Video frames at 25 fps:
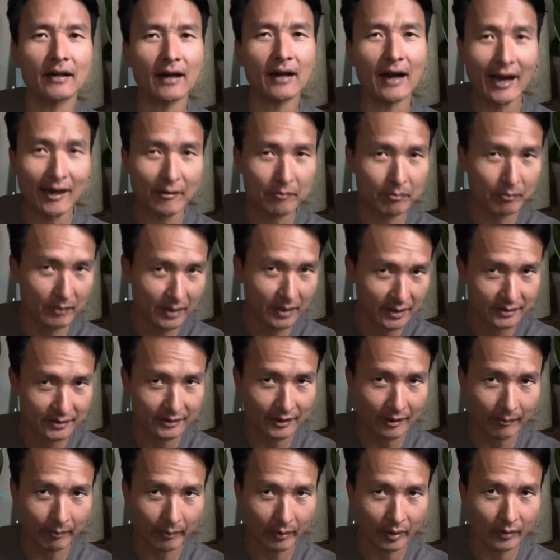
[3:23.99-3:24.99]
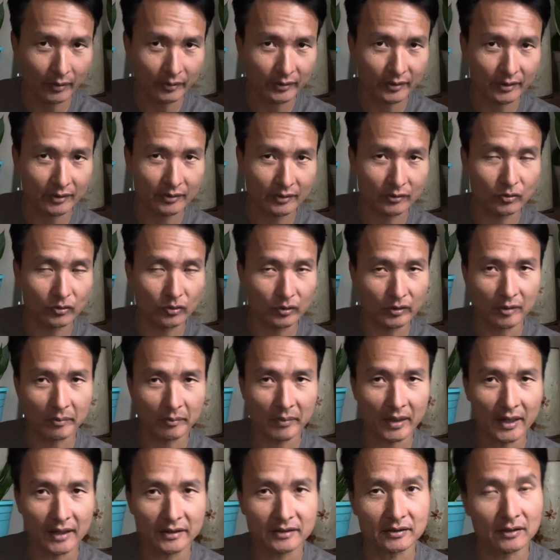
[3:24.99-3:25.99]
I miss that ball during a
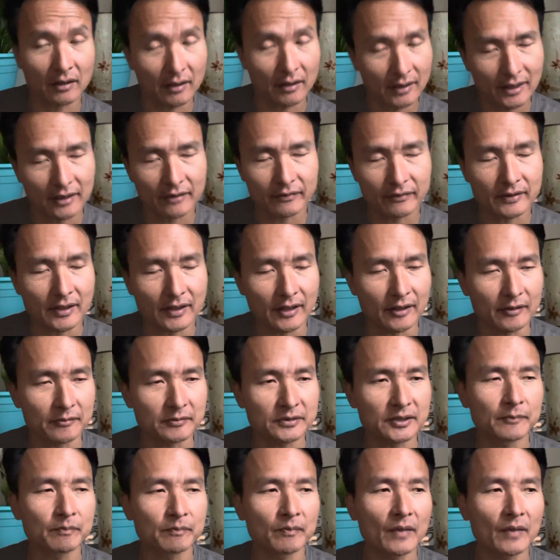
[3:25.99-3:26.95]
match a lot of times.